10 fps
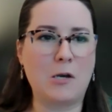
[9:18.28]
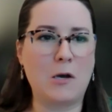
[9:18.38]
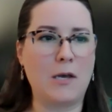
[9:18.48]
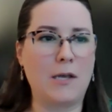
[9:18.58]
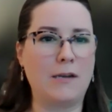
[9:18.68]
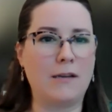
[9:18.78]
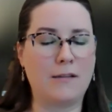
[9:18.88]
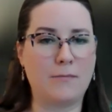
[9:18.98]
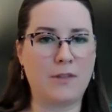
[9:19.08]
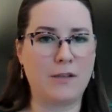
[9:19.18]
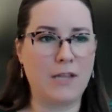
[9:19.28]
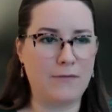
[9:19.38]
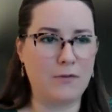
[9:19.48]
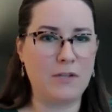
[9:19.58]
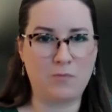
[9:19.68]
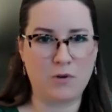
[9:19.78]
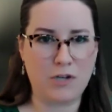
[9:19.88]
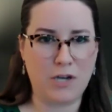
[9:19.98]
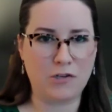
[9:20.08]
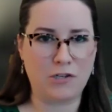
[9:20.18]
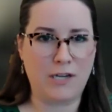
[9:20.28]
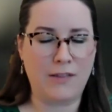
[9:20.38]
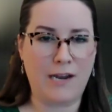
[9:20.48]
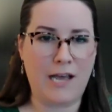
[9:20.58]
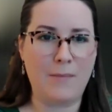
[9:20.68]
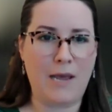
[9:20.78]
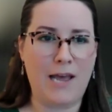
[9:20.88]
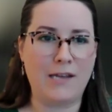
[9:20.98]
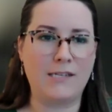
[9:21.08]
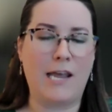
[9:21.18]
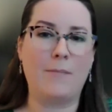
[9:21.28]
Based on the level of production that I'm at,